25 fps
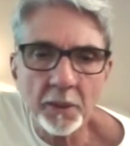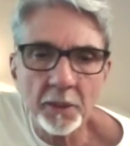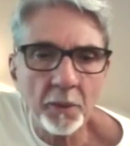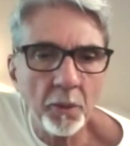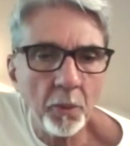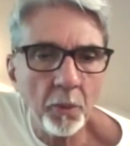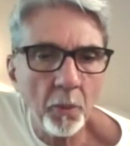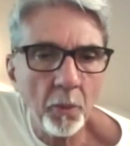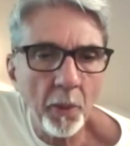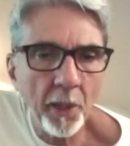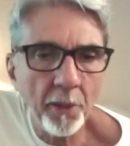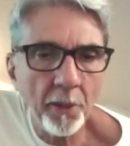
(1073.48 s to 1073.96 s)

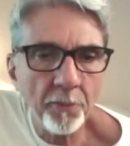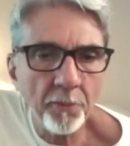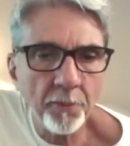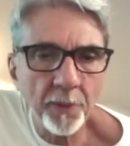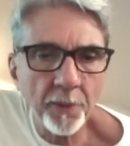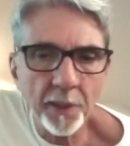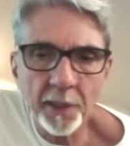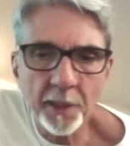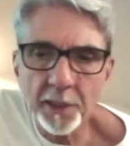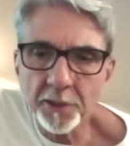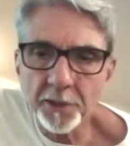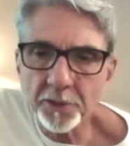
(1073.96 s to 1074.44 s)

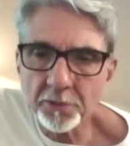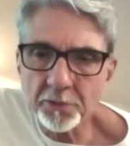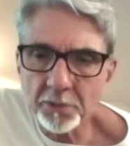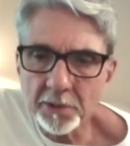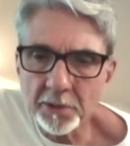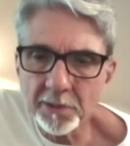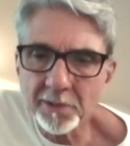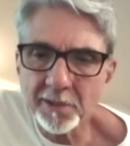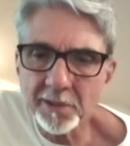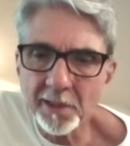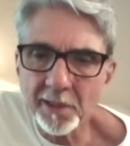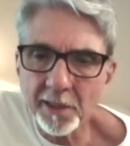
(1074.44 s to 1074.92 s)
Whoever has
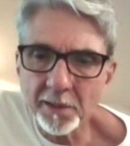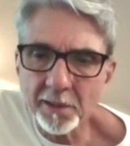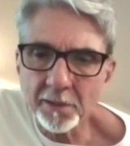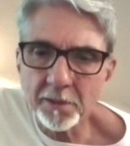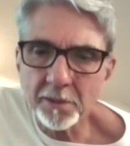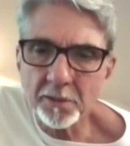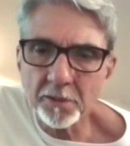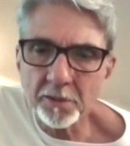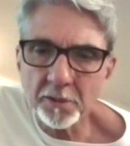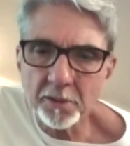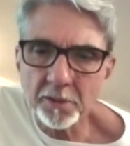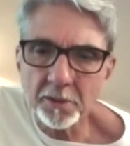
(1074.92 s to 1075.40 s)
transcended
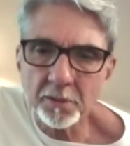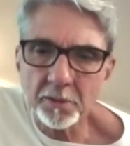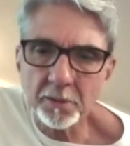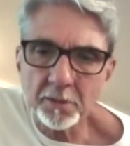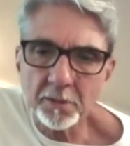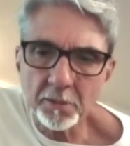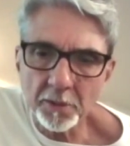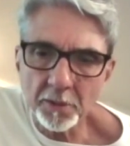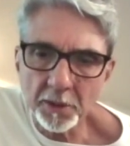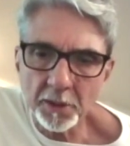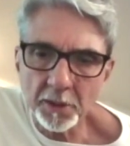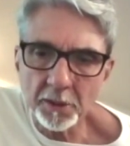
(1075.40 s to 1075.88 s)
these
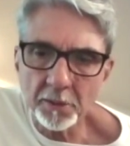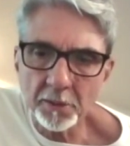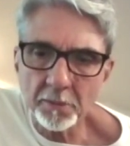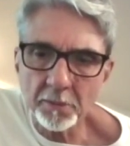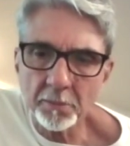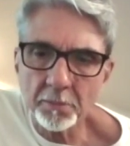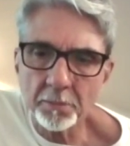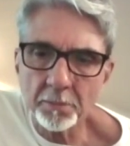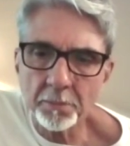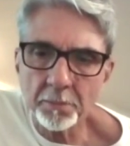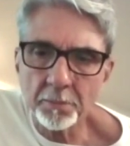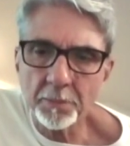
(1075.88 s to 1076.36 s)
three
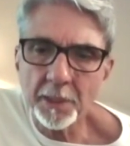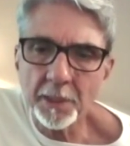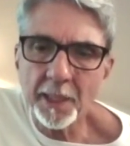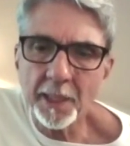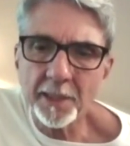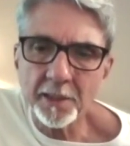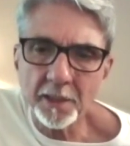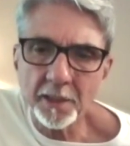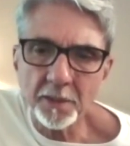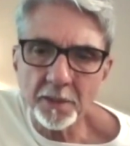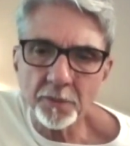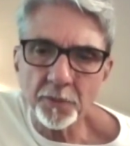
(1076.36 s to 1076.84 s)

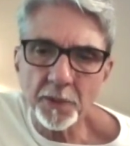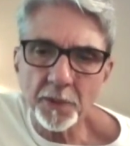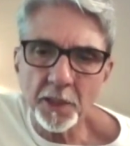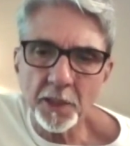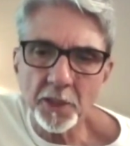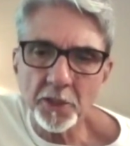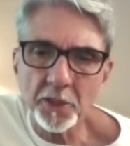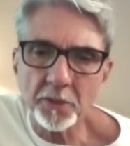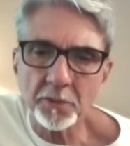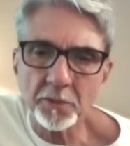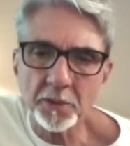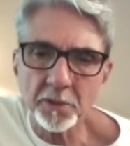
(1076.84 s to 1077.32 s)

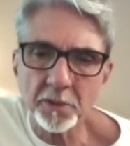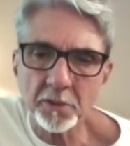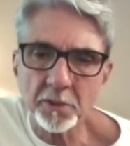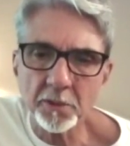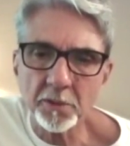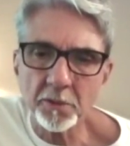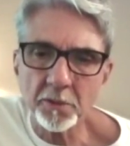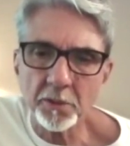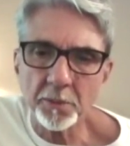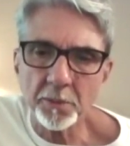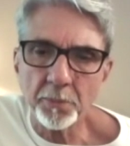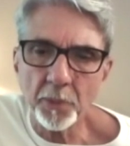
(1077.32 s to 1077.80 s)
identifications, the
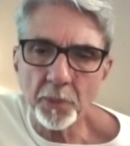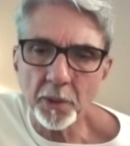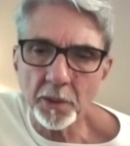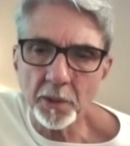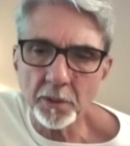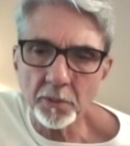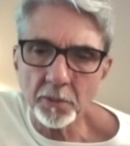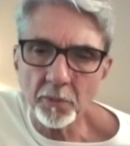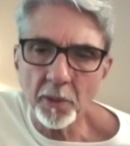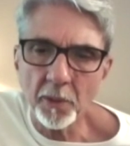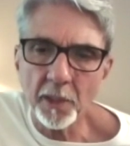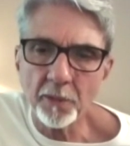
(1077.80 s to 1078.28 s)
three
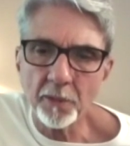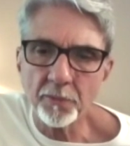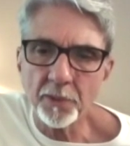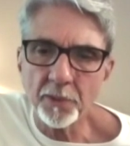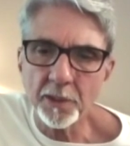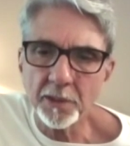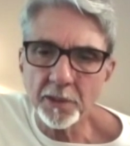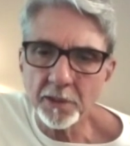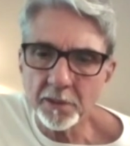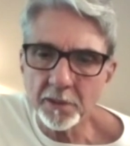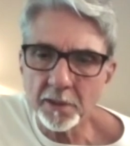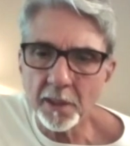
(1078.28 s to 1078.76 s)
bodies,
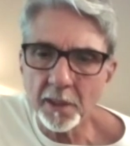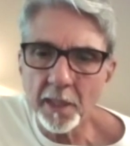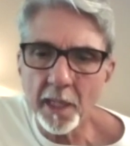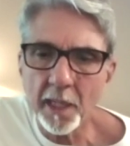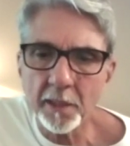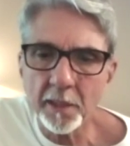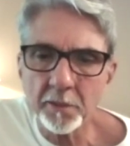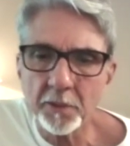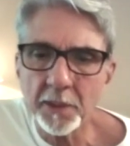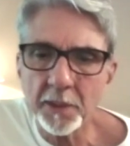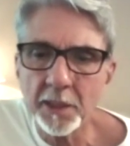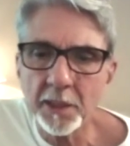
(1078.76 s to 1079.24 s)
whoever is an
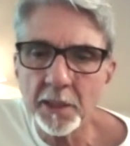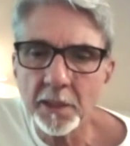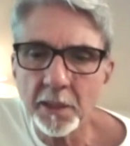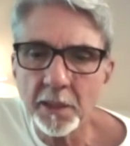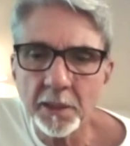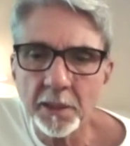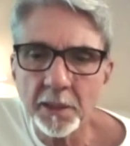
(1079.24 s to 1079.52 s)
Atri,